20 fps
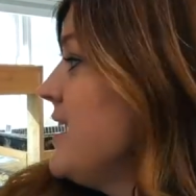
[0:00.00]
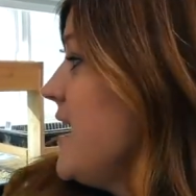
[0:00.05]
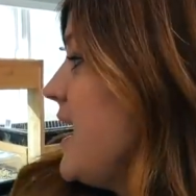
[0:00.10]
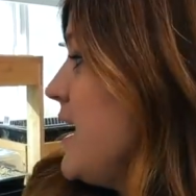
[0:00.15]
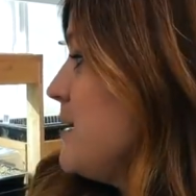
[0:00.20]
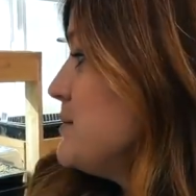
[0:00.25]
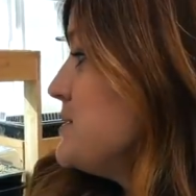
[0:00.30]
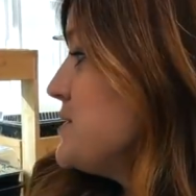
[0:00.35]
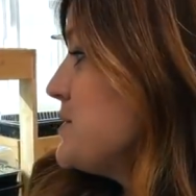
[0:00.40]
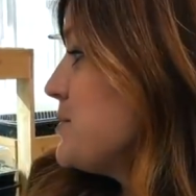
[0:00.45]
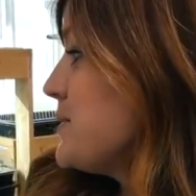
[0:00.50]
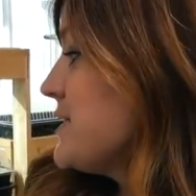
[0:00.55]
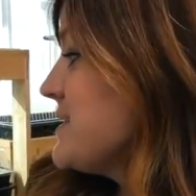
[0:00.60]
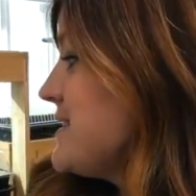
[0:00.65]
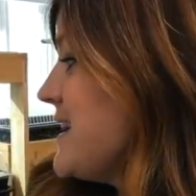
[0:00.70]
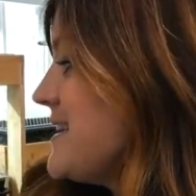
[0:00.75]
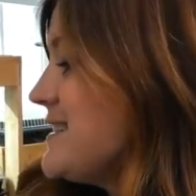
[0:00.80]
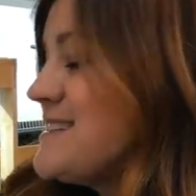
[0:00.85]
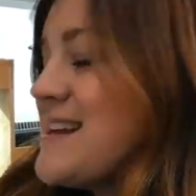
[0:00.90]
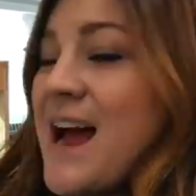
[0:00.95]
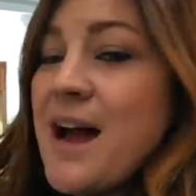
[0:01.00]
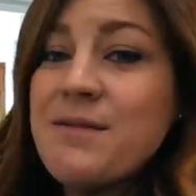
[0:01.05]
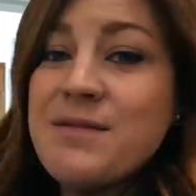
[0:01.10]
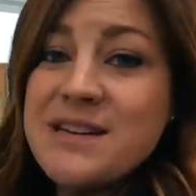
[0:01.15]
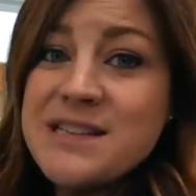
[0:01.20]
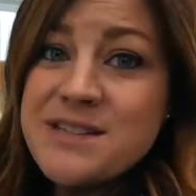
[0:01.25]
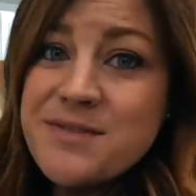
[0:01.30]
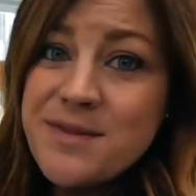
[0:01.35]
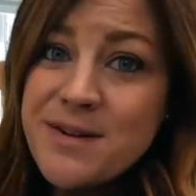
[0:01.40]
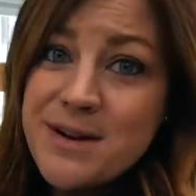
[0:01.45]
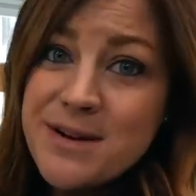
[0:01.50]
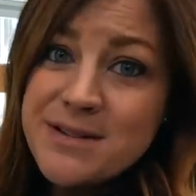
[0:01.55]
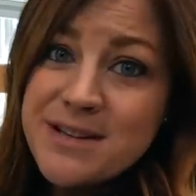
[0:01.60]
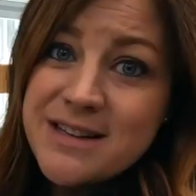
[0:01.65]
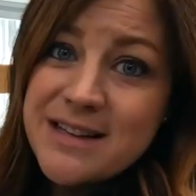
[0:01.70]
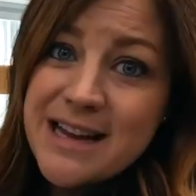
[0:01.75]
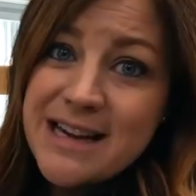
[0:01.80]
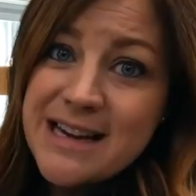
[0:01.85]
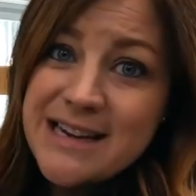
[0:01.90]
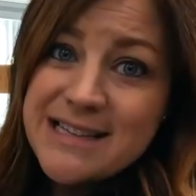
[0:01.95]
I'm super excited to have these filled,
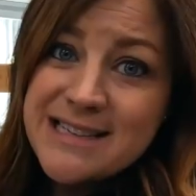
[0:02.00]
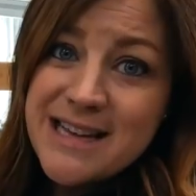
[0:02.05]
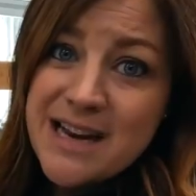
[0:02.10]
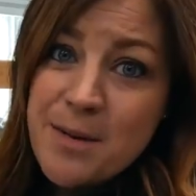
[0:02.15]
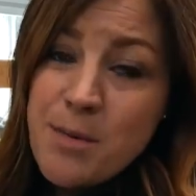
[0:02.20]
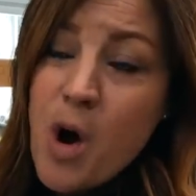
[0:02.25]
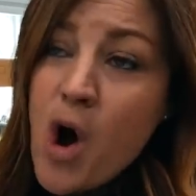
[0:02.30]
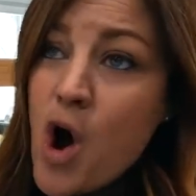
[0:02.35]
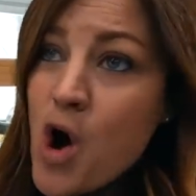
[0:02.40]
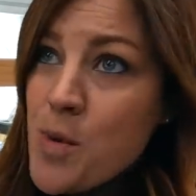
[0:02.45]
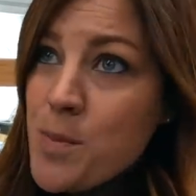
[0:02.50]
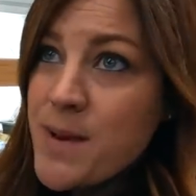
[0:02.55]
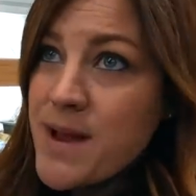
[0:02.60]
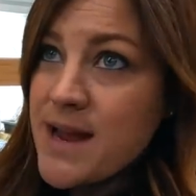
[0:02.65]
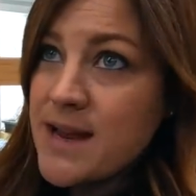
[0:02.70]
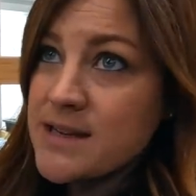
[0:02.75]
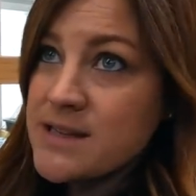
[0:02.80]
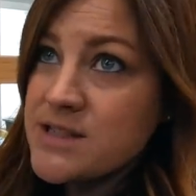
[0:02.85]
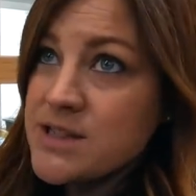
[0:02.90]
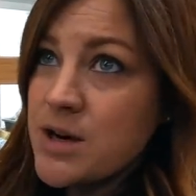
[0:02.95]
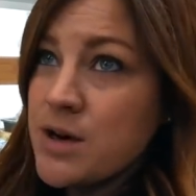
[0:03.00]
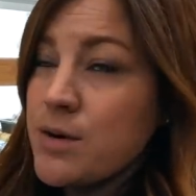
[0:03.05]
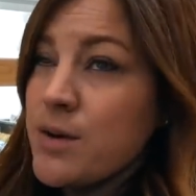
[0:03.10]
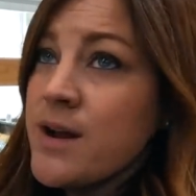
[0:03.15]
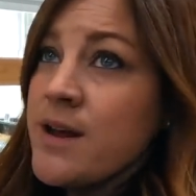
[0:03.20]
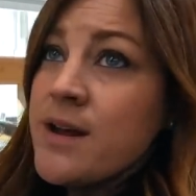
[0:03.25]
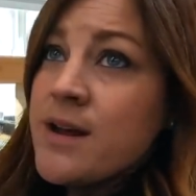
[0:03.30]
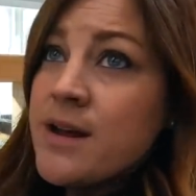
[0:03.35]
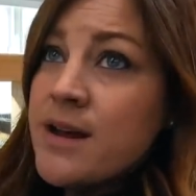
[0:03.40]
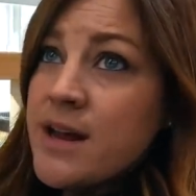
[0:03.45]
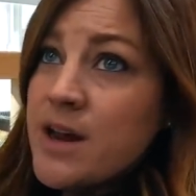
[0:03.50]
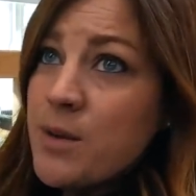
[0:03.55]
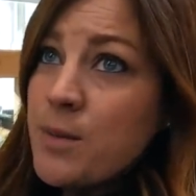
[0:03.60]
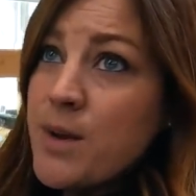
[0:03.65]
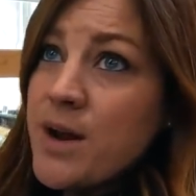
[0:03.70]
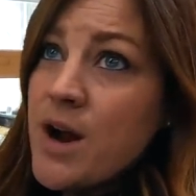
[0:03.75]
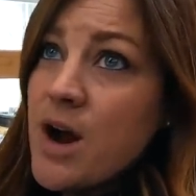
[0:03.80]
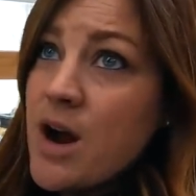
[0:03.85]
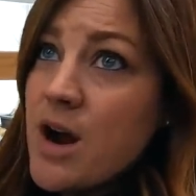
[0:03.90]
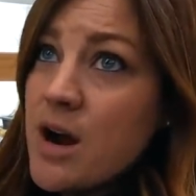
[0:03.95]
and like I said, I'm hoping. So here
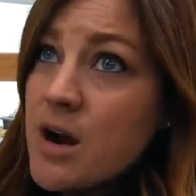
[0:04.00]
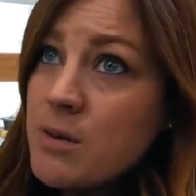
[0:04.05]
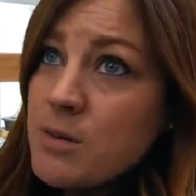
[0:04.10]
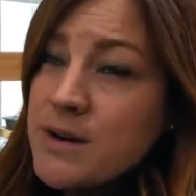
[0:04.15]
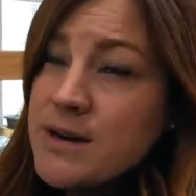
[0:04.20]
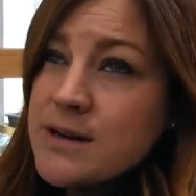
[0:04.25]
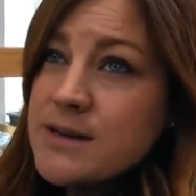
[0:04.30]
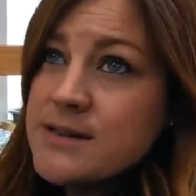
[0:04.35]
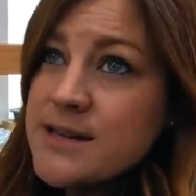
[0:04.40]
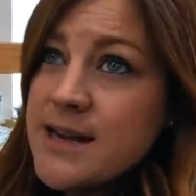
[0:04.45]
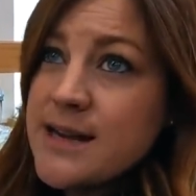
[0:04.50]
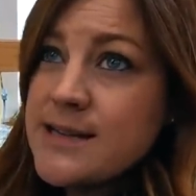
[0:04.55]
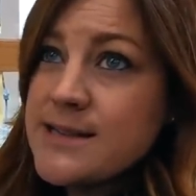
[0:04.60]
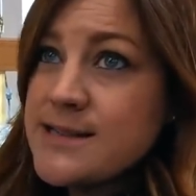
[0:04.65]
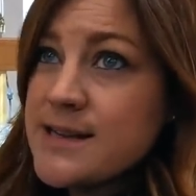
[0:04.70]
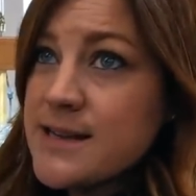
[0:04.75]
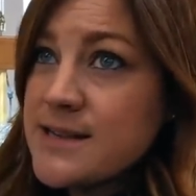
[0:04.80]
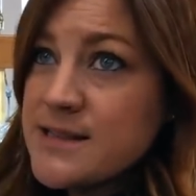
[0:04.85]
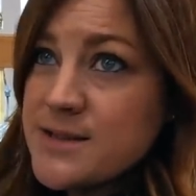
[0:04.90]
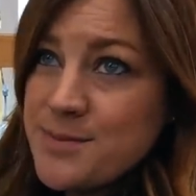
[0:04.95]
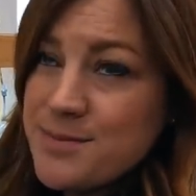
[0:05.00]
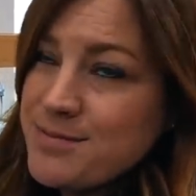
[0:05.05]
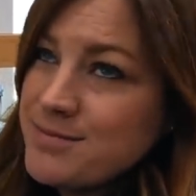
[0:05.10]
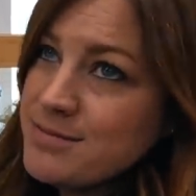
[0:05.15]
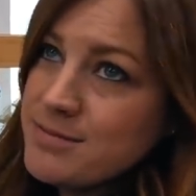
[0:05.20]
we are. What day is it?